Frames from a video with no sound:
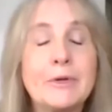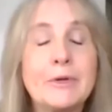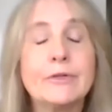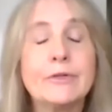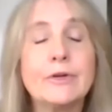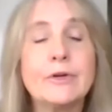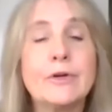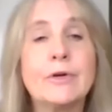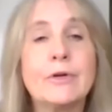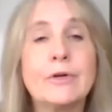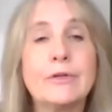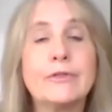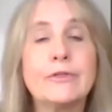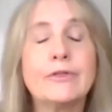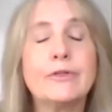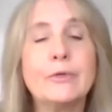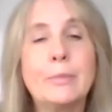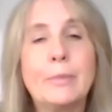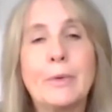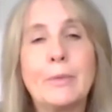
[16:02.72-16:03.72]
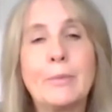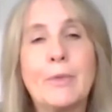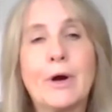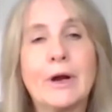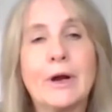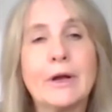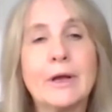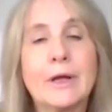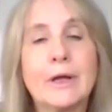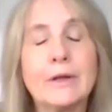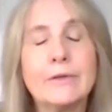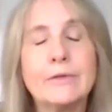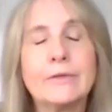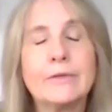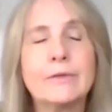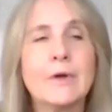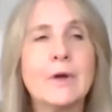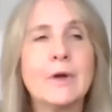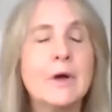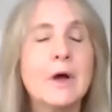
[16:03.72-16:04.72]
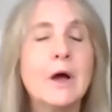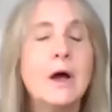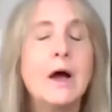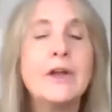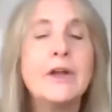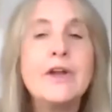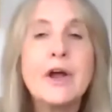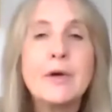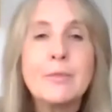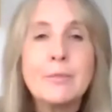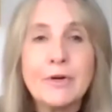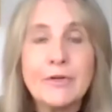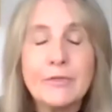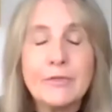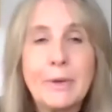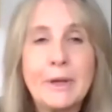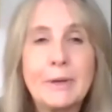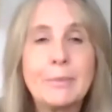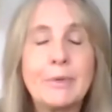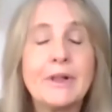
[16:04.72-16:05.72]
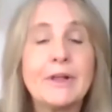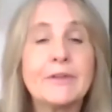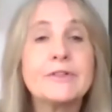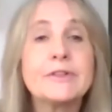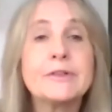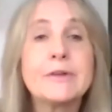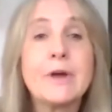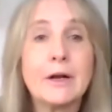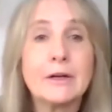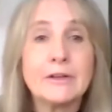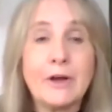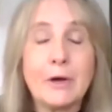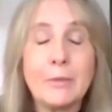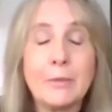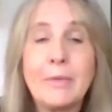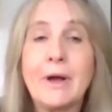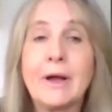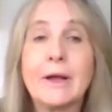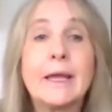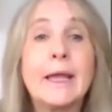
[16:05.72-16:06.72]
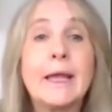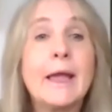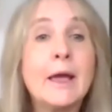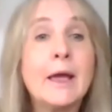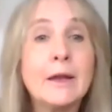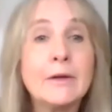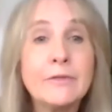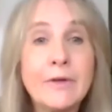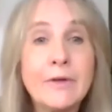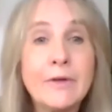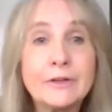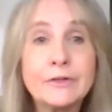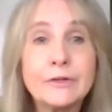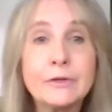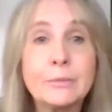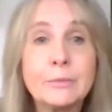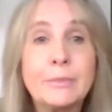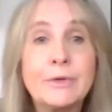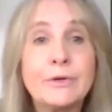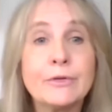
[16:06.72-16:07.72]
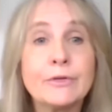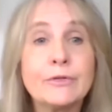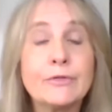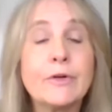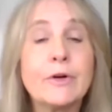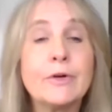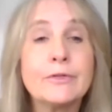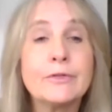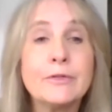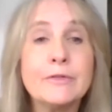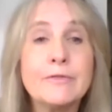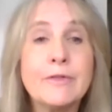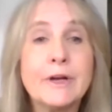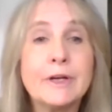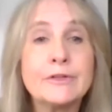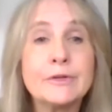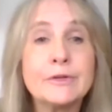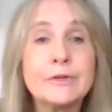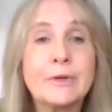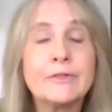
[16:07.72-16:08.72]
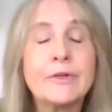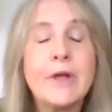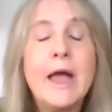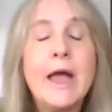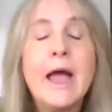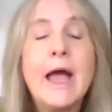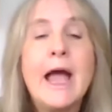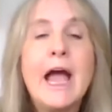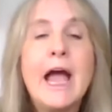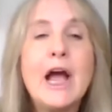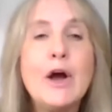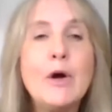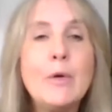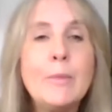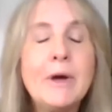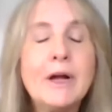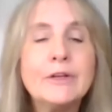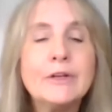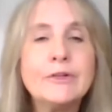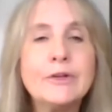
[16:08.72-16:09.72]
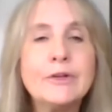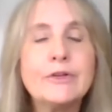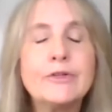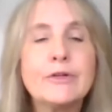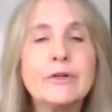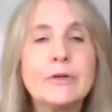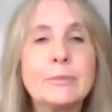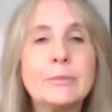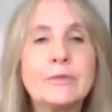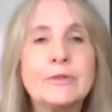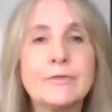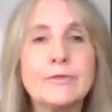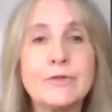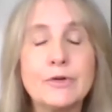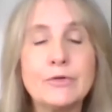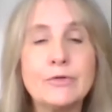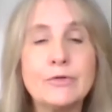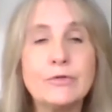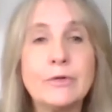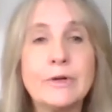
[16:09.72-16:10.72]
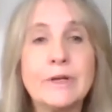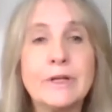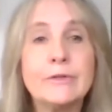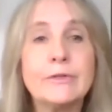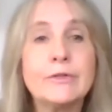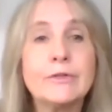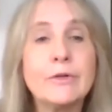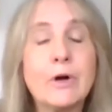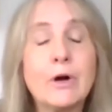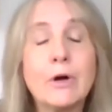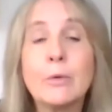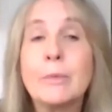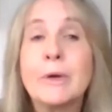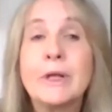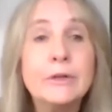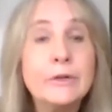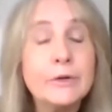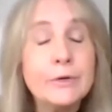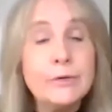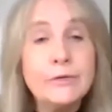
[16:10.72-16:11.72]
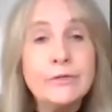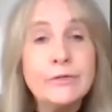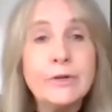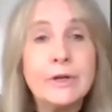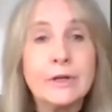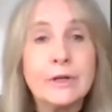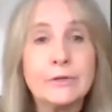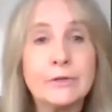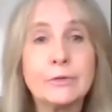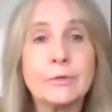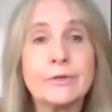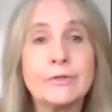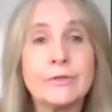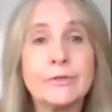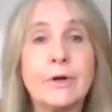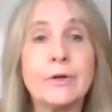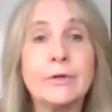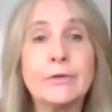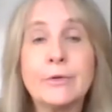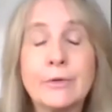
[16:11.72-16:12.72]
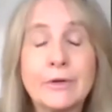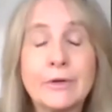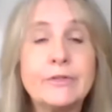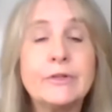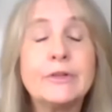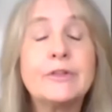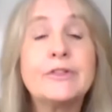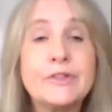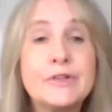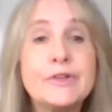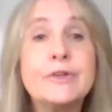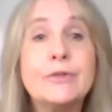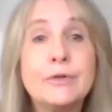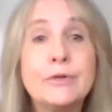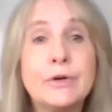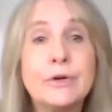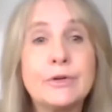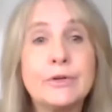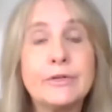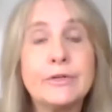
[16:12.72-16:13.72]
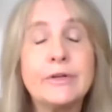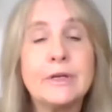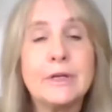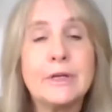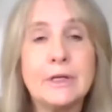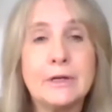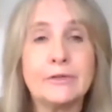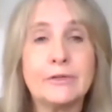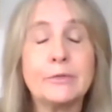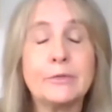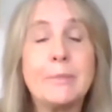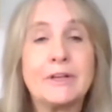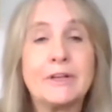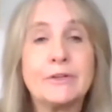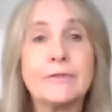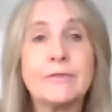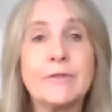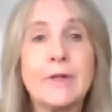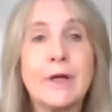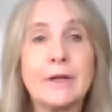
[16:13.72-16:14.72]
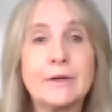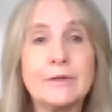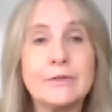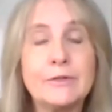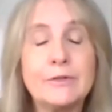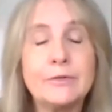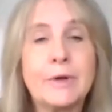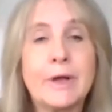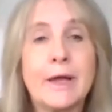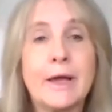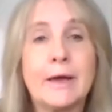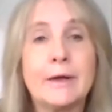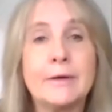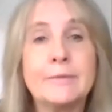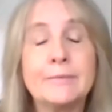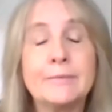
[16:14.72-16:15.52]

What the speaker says: to go to supermarkets, a number of people have stocked up on canned vegetables, frozen vegetables. How much in terms of nutrients are we losing as a result, or is it still good to eat as much of that as you can?